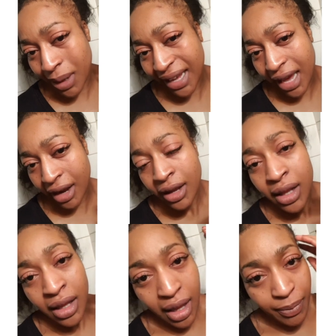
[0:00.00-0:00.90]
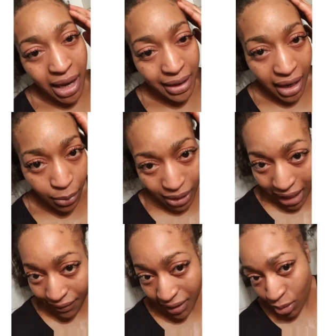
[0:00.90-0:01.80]
black hair, I would
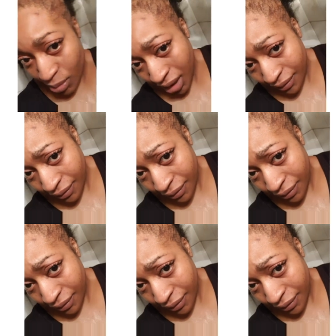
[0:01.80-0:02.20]
have, at the moment,